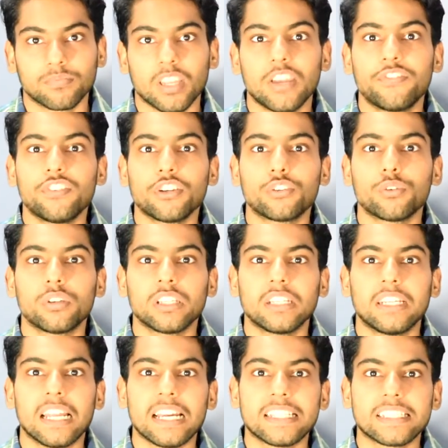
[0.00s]
If you're shooting
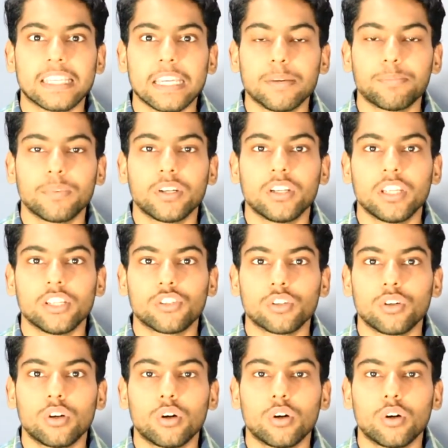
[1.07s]
landscape, nature